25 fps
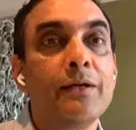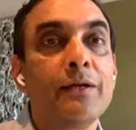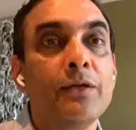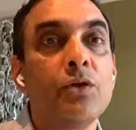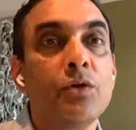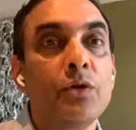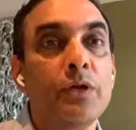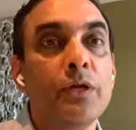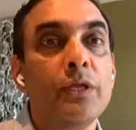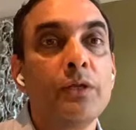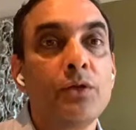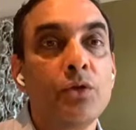
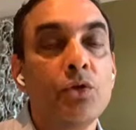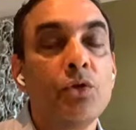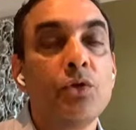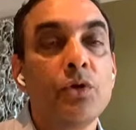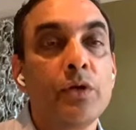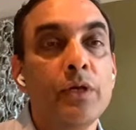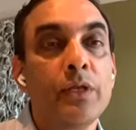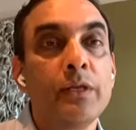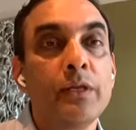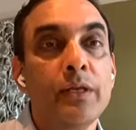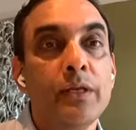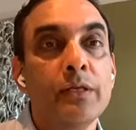
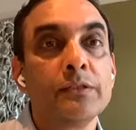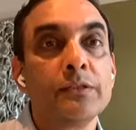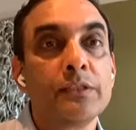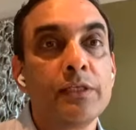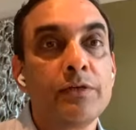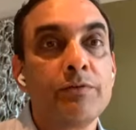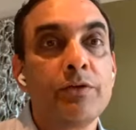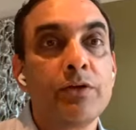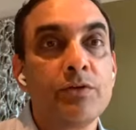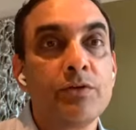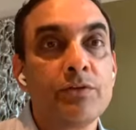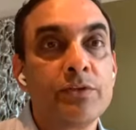in
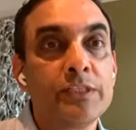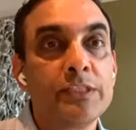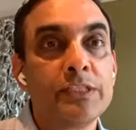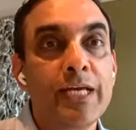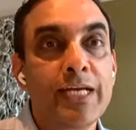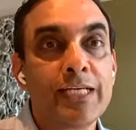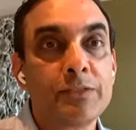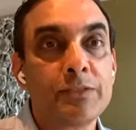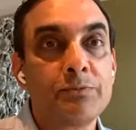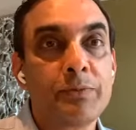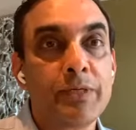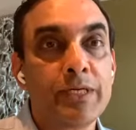several of these
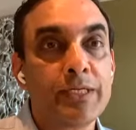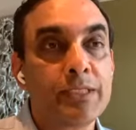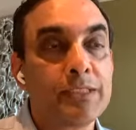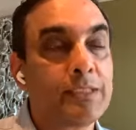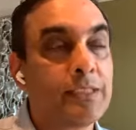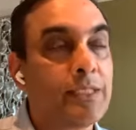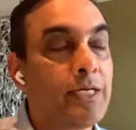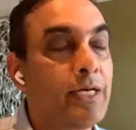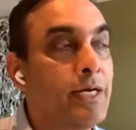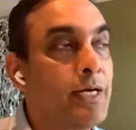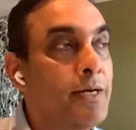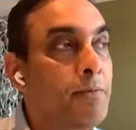
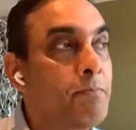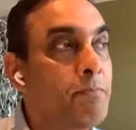aspects.